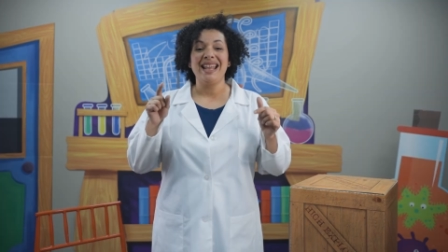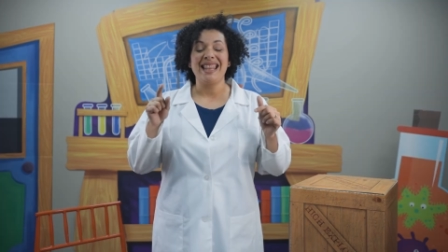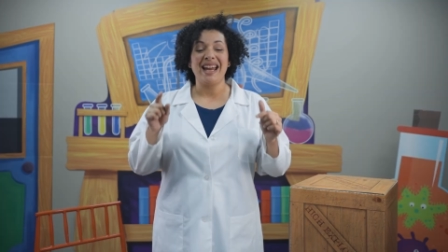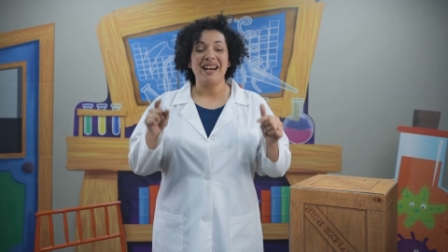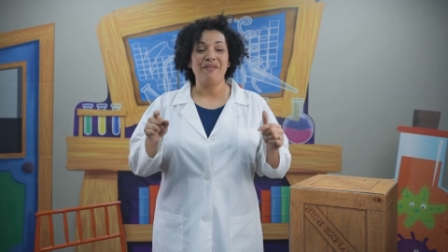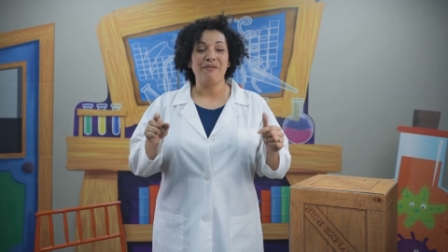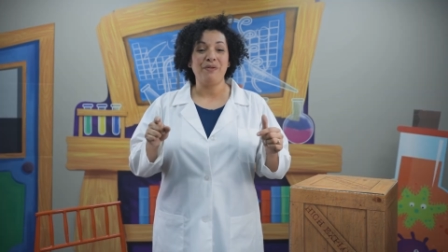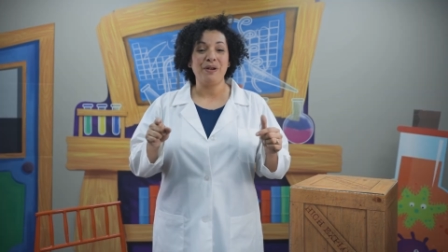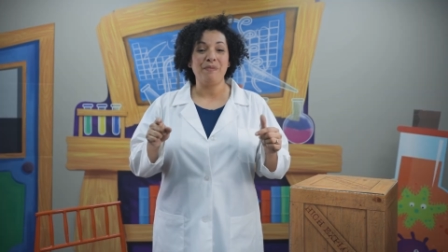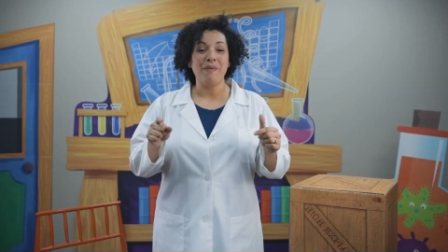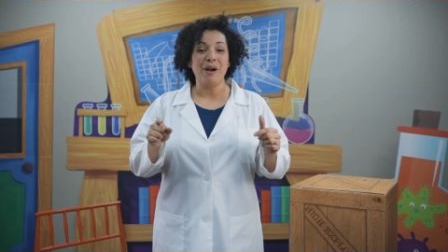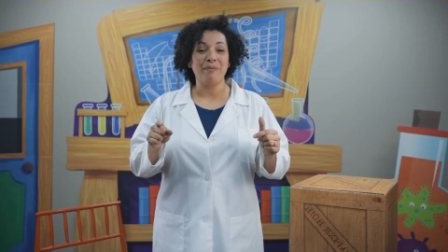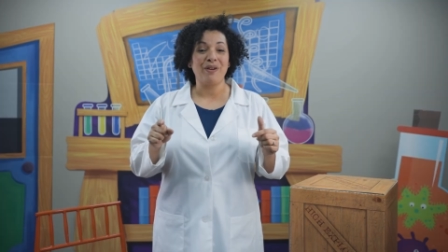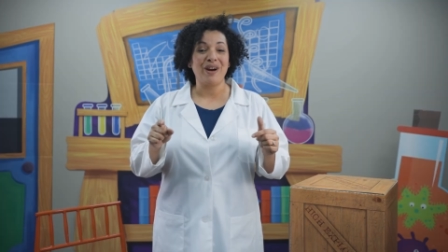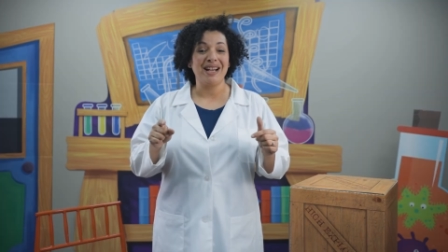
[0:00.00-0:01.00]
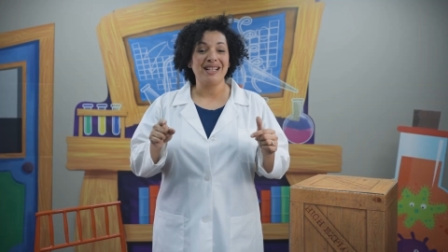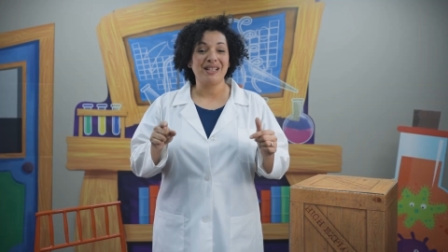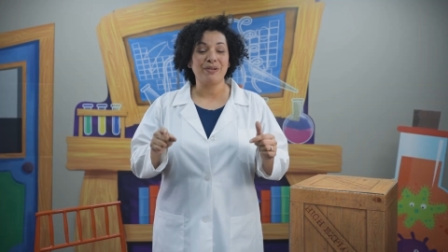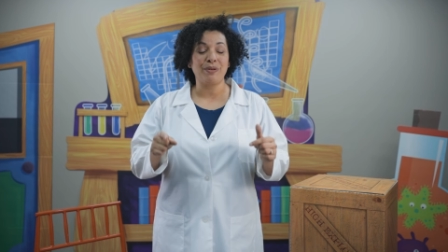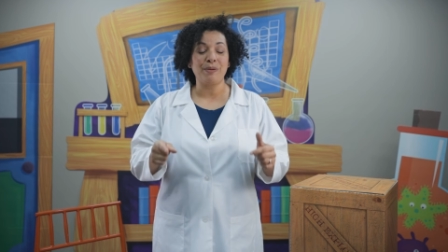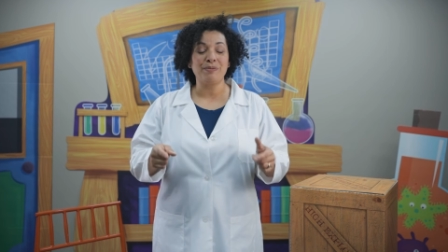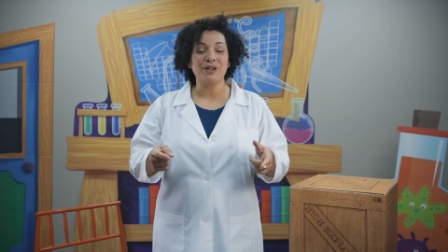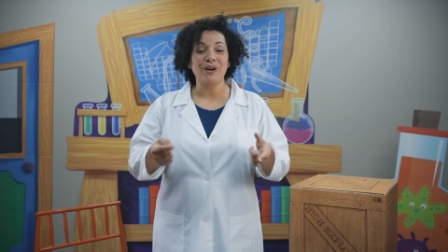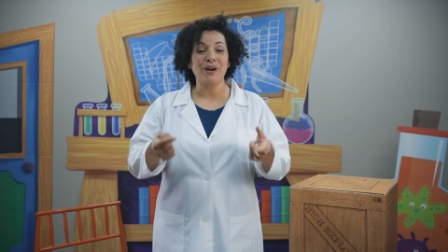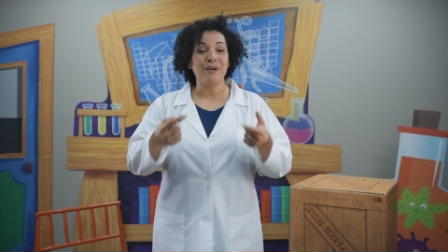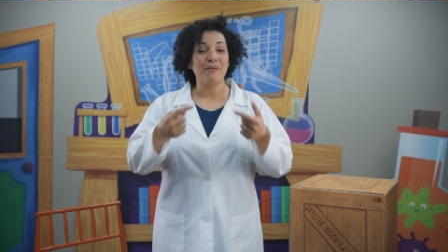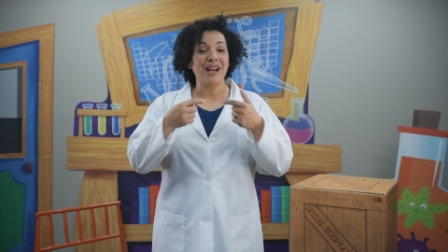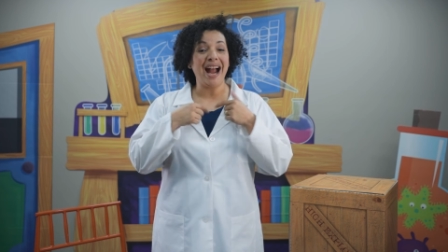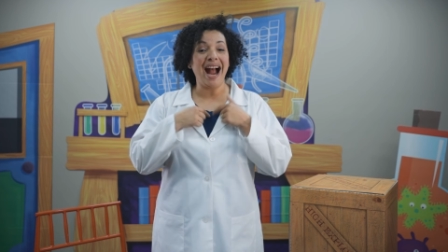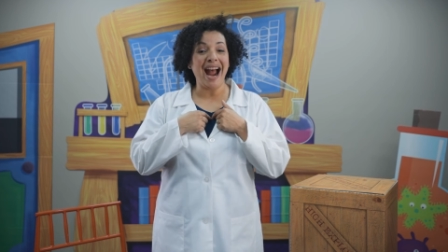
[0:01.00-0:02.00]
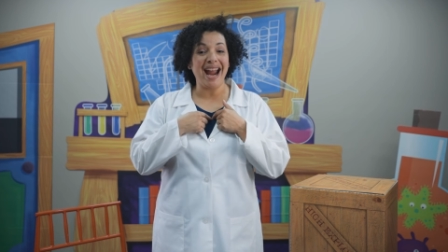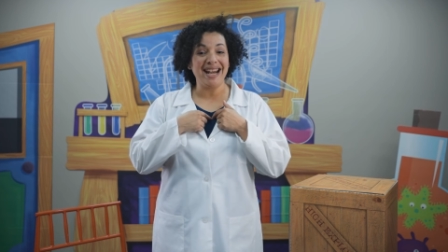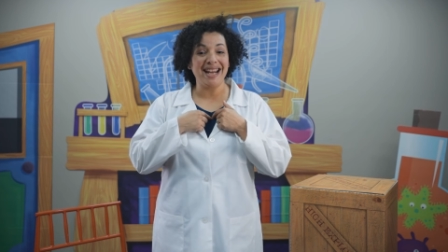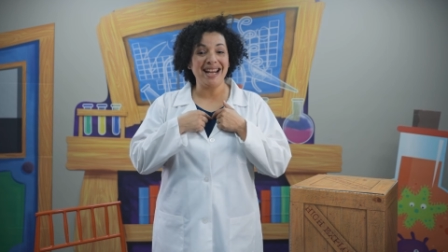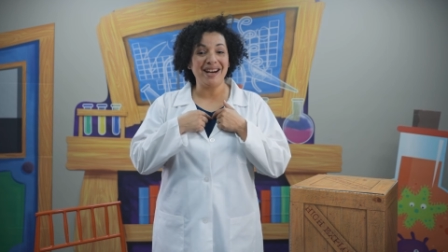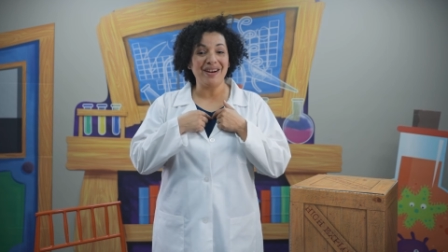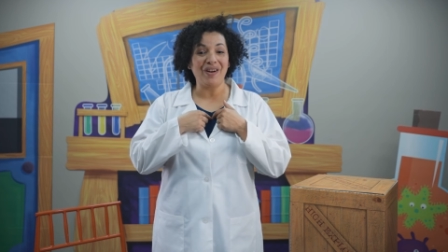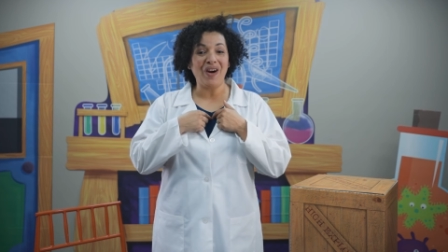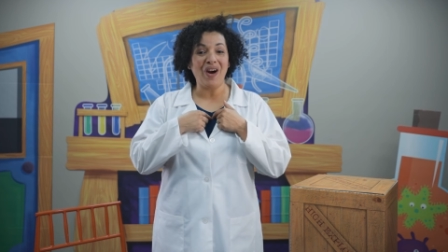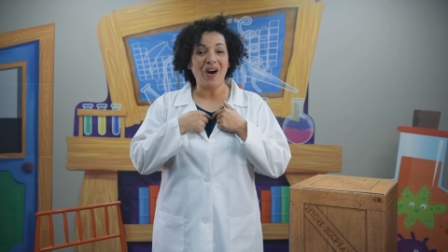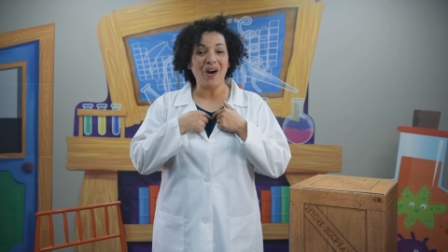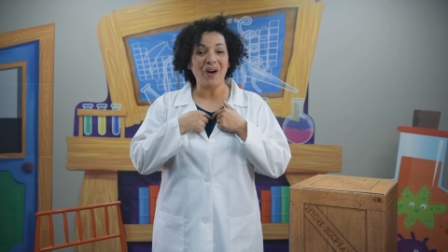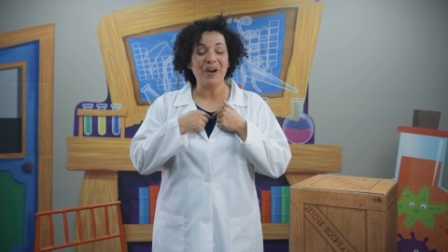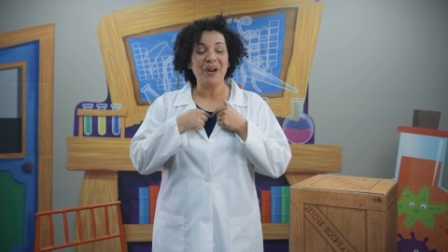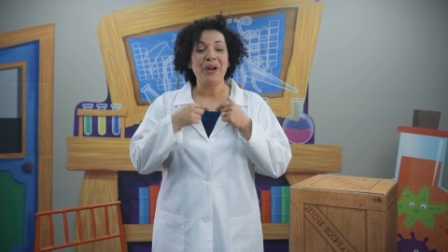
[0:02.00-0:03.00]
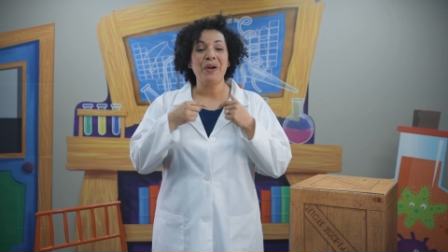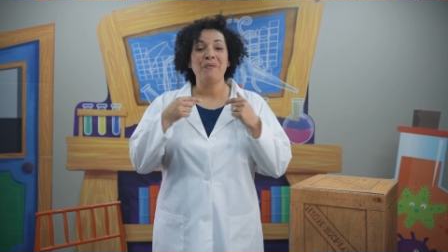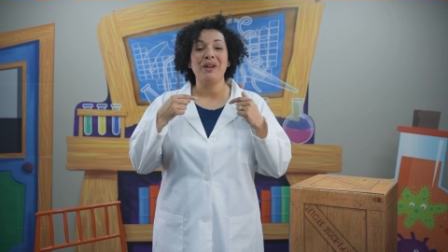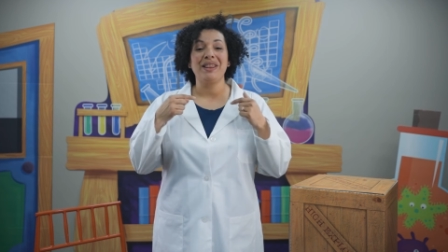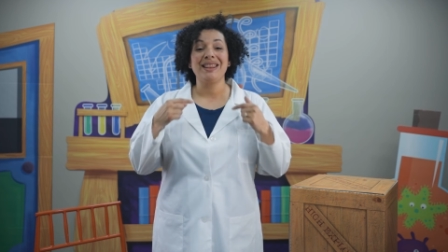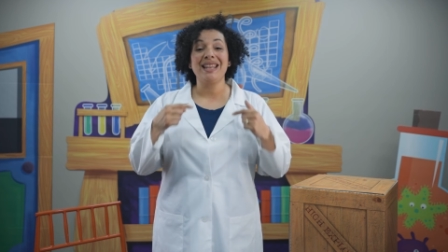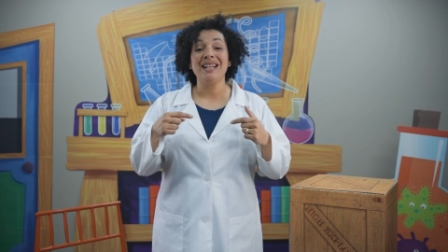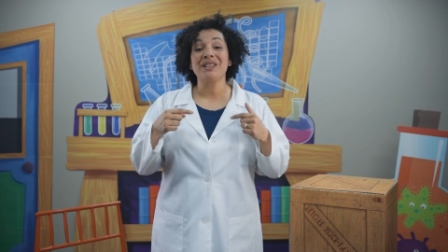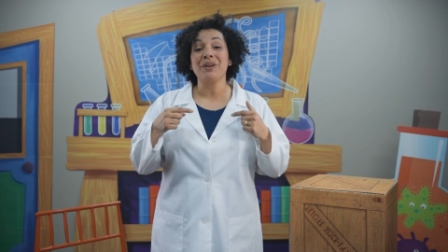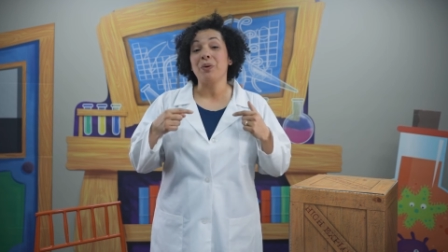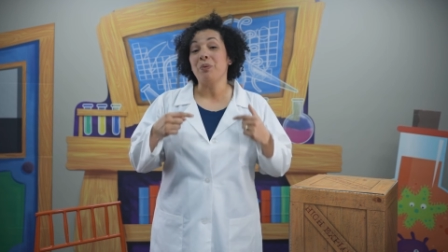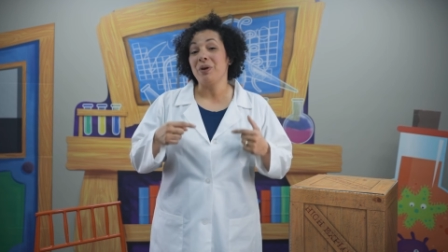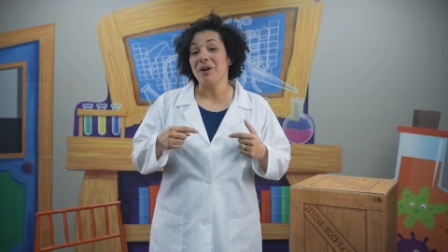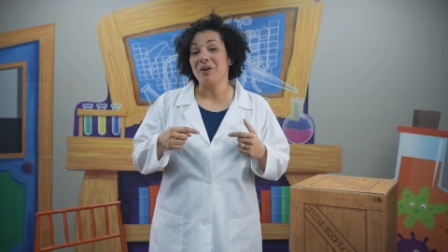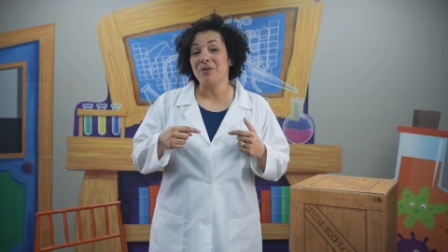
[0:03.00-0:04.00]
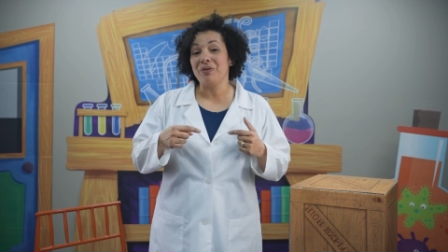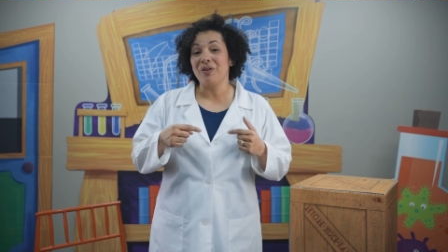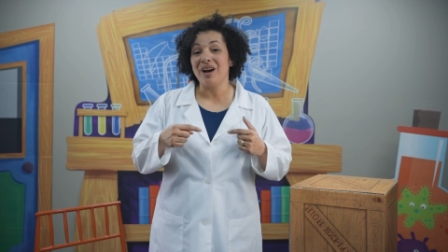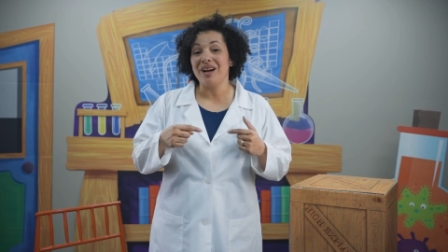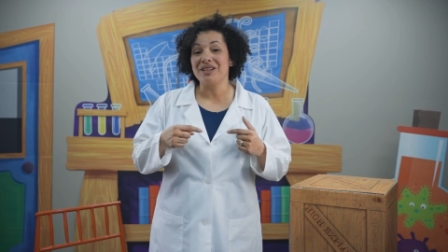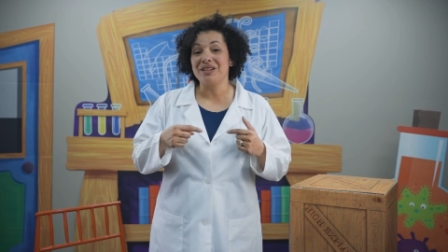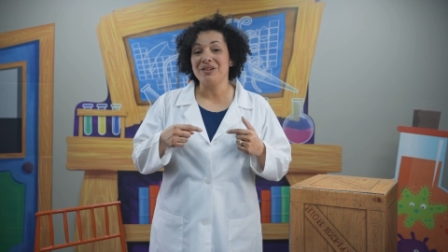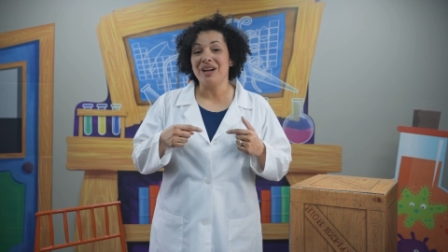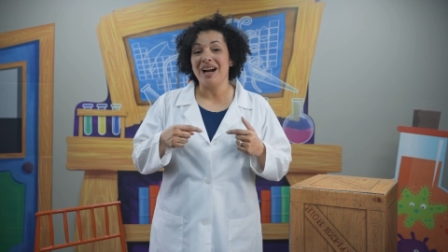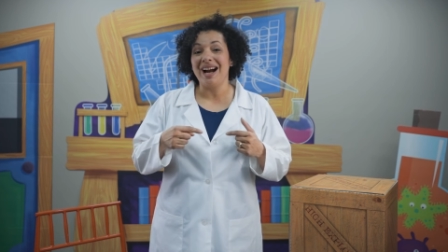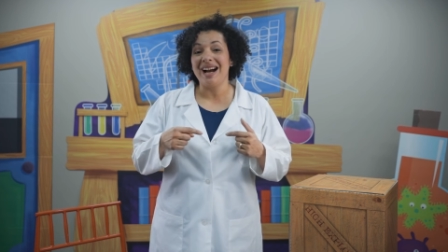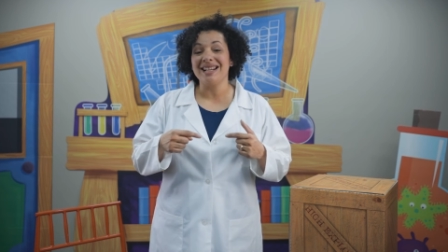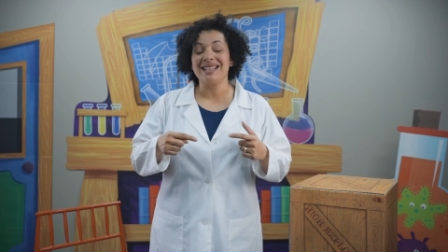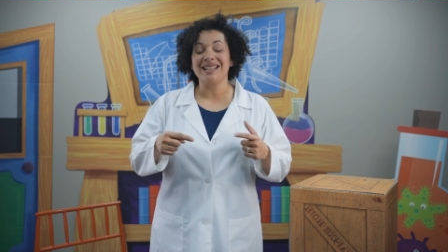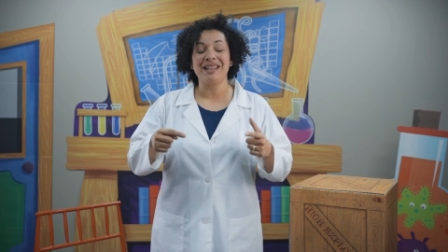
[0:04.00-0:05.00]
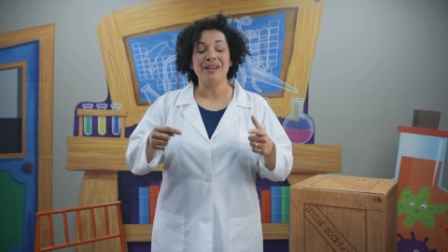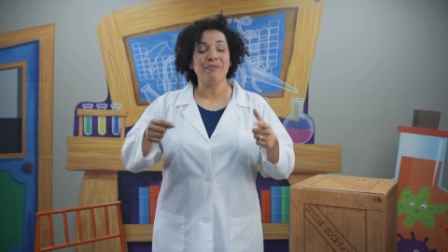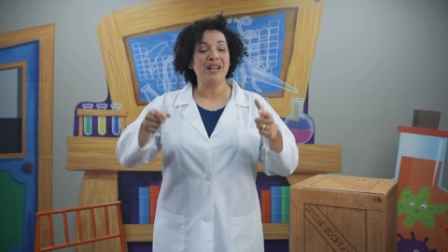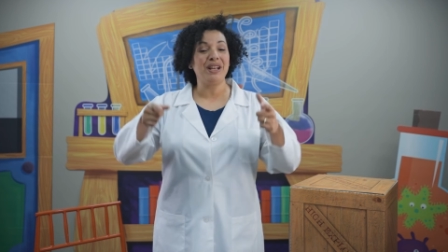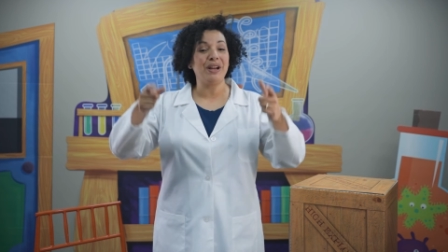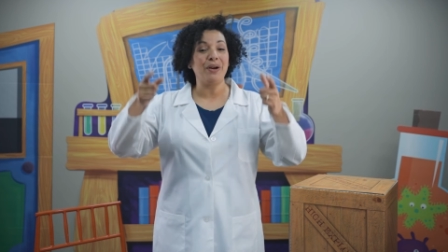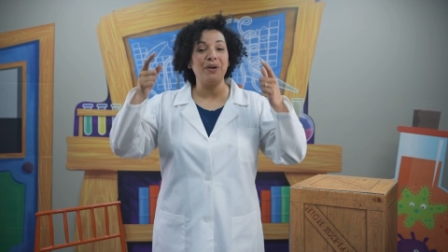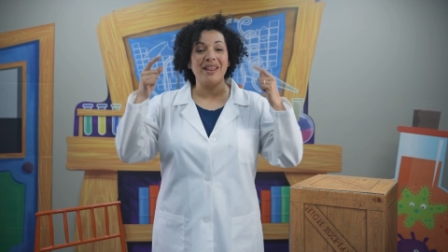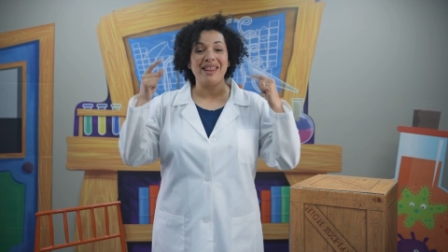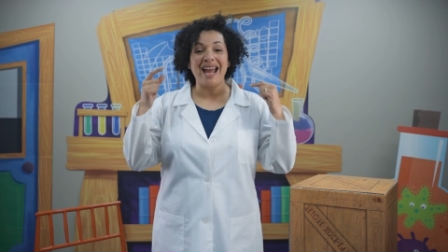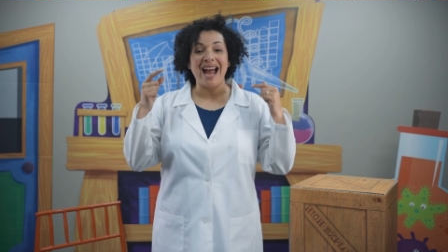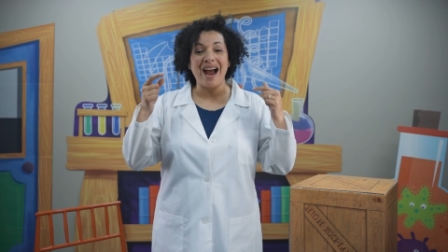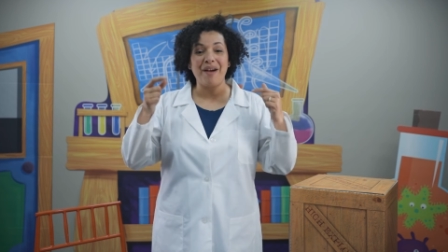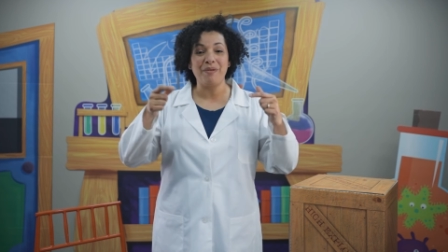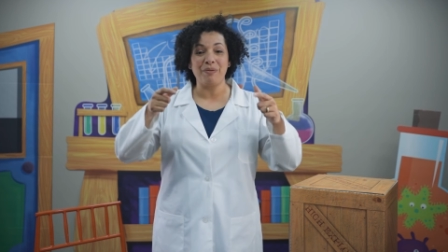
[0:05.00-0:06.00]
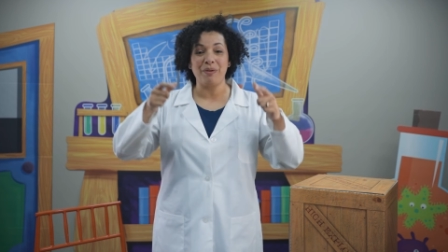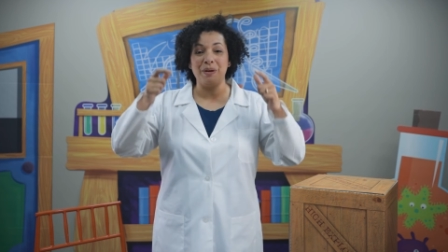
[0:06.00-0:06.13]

that if we memorize scripture and we hide it in our heart when things are weird for us, you guys, then we go to that, we